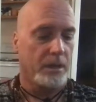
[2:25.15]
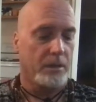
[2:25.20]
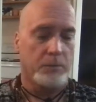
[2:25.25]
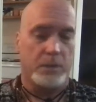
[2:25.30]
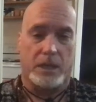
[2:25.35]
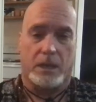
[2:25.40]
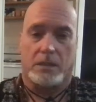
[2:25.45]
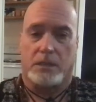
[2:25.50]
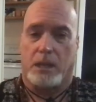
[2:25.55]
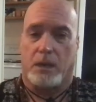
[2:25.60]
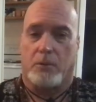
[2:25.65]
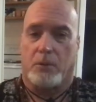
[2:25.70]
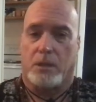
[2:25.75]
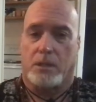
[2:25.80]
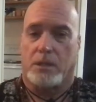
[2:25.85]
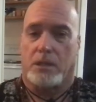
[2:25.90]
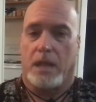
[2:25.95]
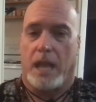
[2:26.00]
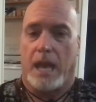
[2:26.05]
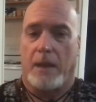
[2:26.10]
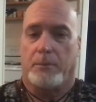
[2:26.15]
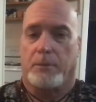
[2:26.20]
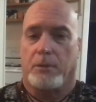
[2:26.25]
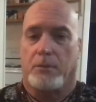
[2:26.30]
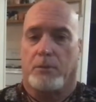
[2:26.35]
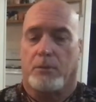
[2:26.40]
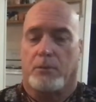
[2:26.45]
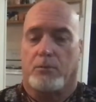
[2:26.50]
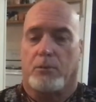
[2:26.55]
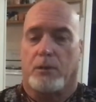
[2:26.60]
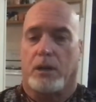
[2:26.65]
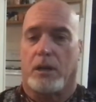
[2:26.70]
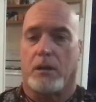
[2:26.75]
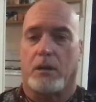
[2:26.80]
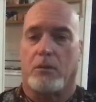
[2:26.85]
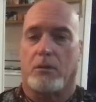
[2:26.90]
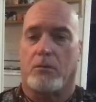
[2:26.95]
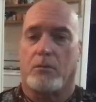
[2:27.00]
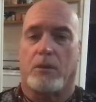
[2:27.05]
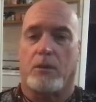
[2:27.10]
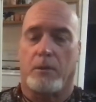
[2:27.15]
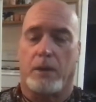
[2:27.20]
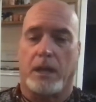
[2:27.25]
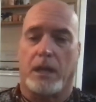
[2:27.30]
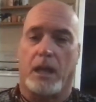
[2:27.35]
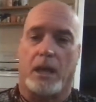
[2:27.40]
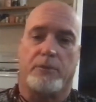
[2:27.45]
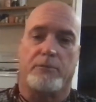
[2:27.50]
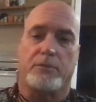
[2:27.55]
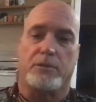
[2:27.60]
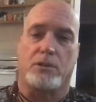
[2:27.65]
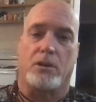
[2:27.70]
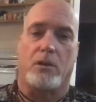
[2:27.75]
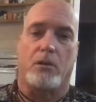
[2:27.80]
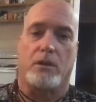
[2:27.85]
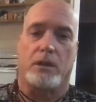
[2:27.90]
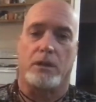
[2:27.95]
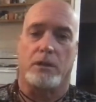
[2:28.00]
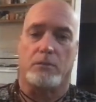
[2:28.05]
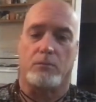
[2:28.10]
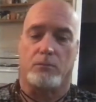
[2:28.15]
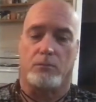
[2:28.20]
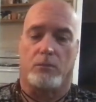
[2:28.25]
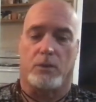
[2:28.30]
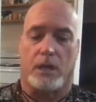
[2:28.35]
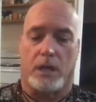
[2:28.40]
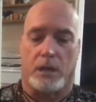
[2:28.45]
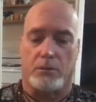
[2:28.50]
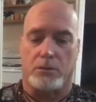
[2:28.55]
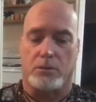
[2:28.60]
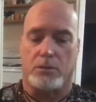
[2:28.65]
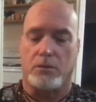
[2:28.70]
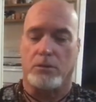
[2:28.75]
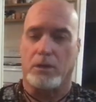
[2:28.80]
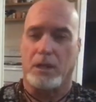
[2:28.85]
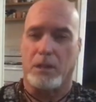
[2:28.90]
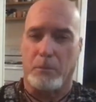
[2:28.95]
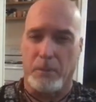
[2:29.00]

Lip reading: Because I wasn't happy with where my life was going and what I was doing.